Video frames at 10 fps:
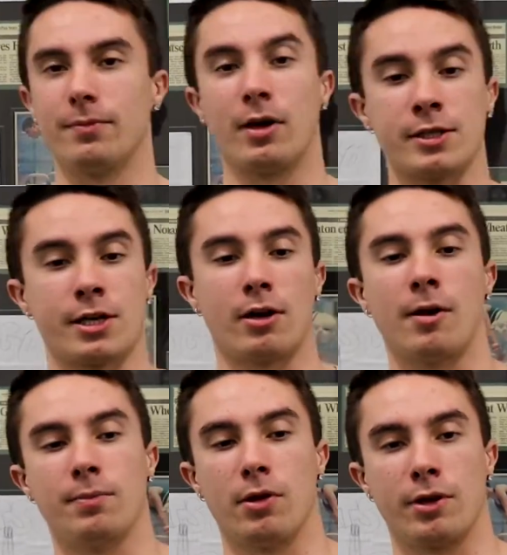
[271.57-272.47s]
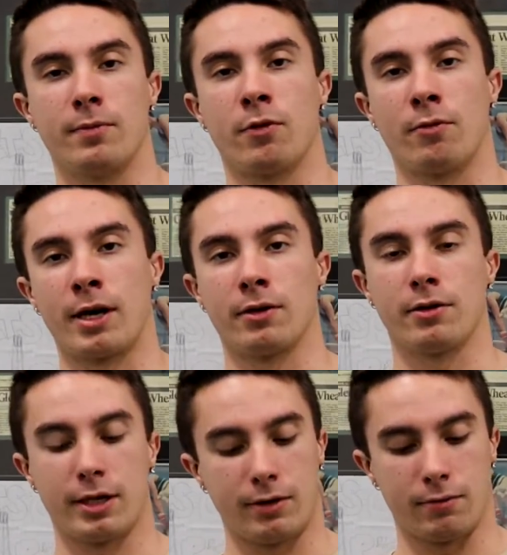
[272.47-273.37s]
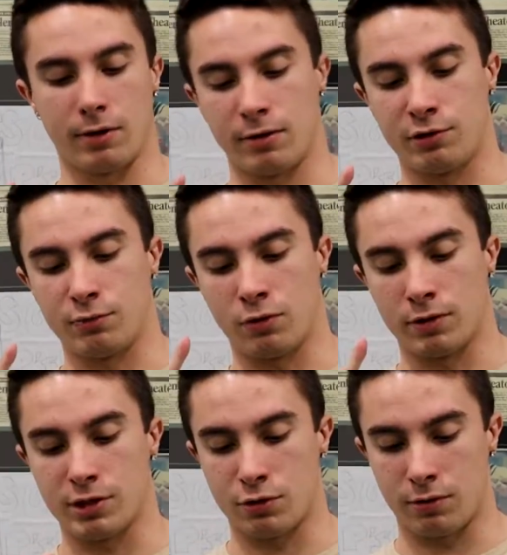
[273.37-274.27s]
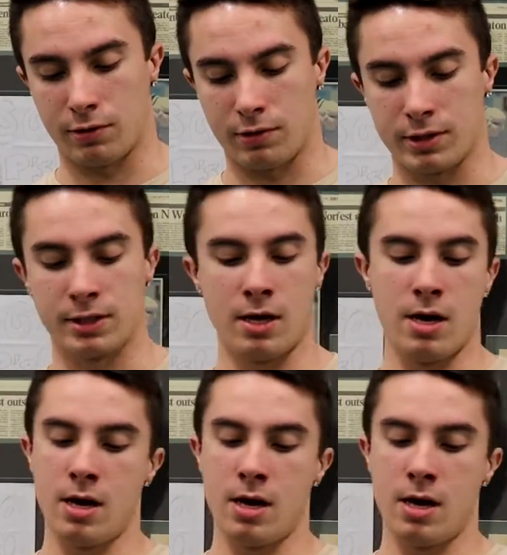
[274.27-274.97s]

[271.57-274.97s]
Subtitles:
But I'll start uploading more regularly. We're going to do more tutorials.